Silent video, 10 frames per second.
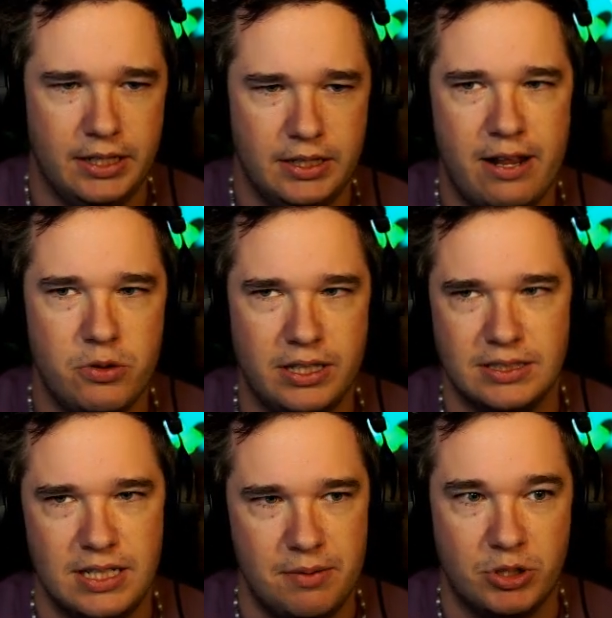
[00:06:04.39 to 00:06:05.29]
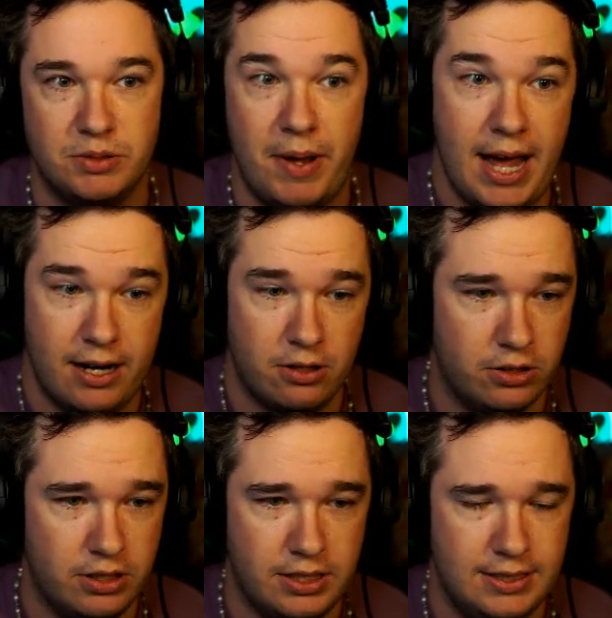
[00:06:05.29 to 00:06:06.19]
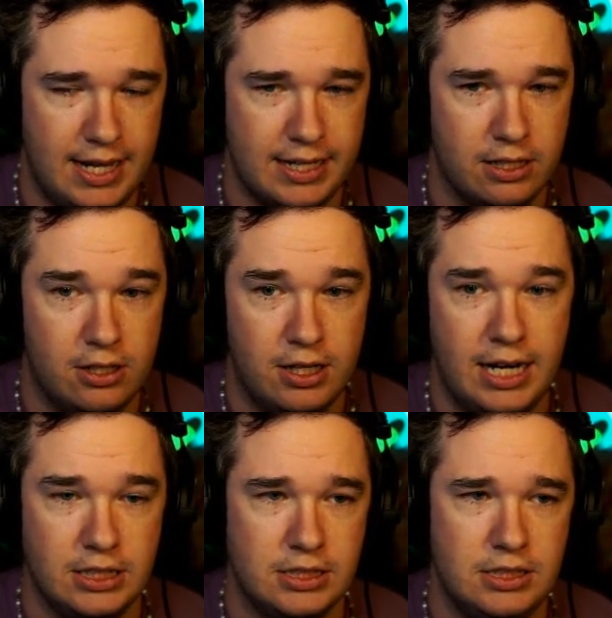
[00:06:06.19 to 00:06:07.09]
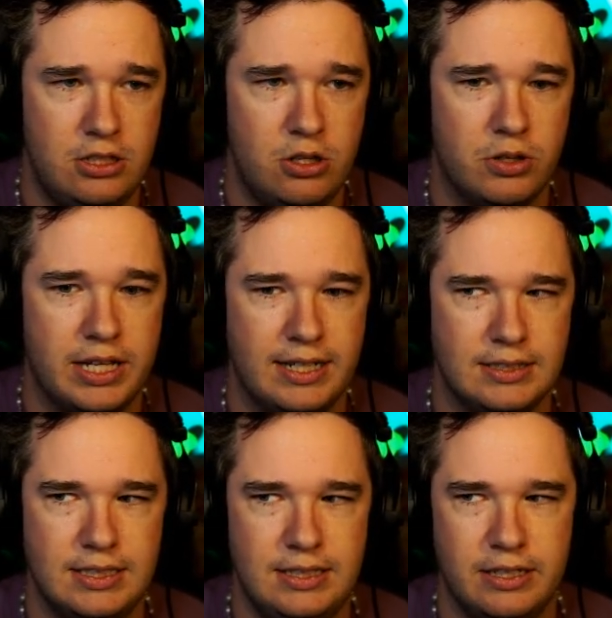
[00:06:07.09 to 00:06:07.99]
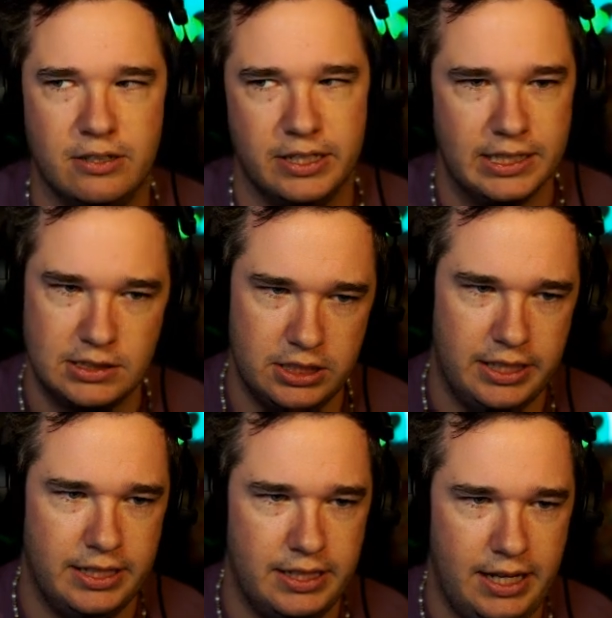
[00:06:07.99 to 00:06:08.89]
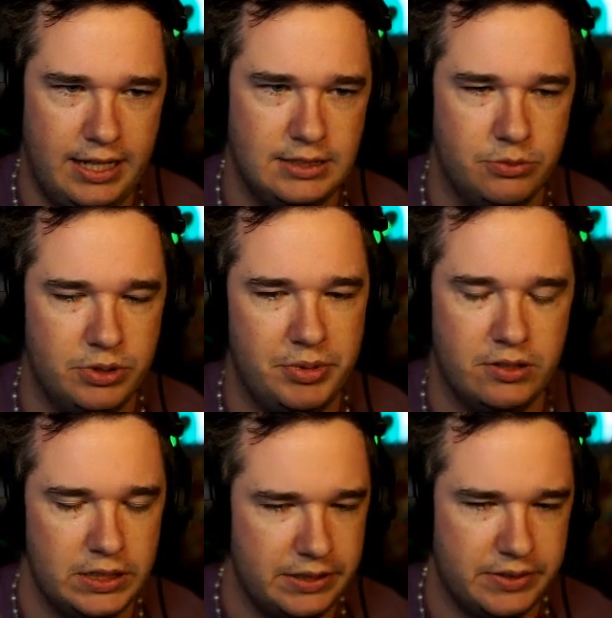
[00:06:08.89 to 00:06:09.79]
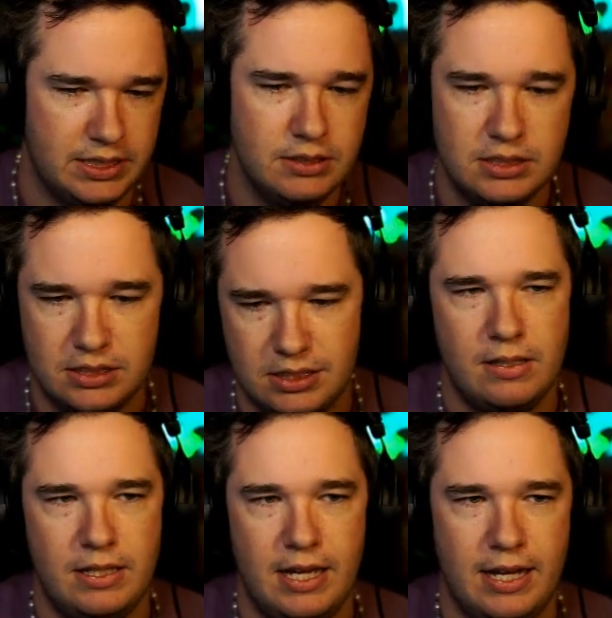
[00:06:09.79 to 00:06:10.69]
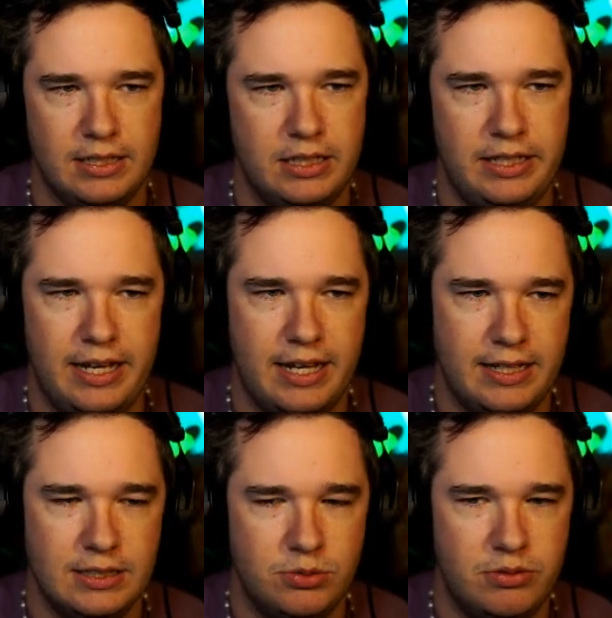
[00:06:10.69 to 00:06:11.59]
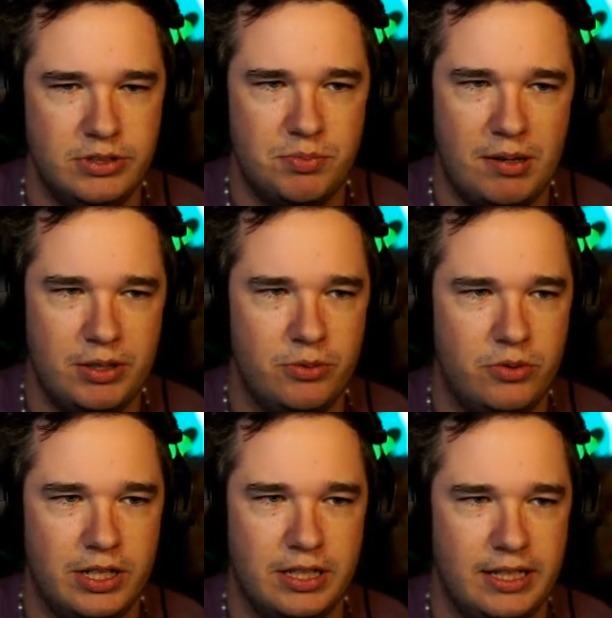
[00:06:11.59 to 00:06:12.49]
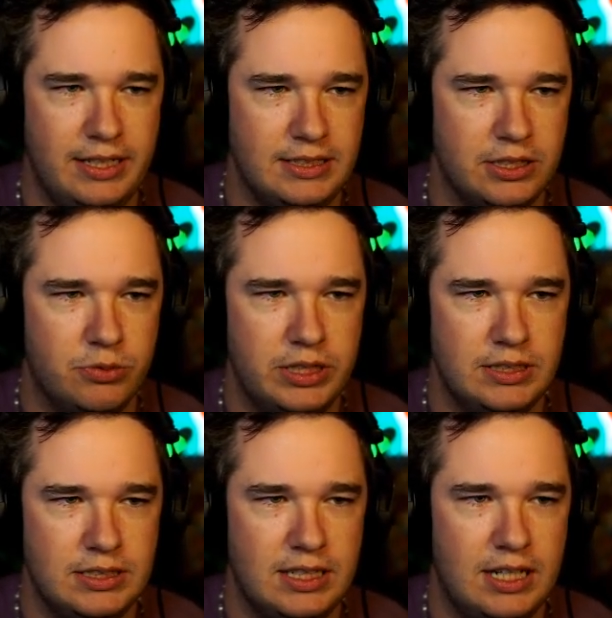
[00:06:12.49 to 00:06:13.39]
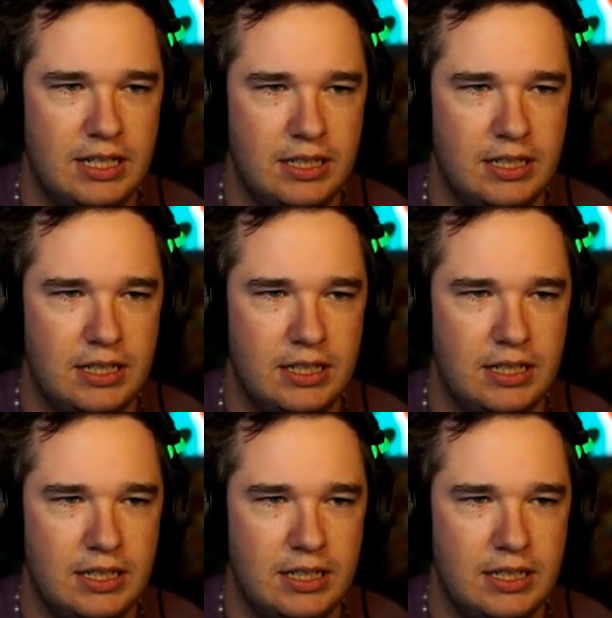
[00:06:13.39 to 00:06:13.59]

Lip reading: But I don't think the sniper is bad on attack at all. I just don't think it's nearly as good as it would be on defense. Yeah. This one was probably one of the easier ones.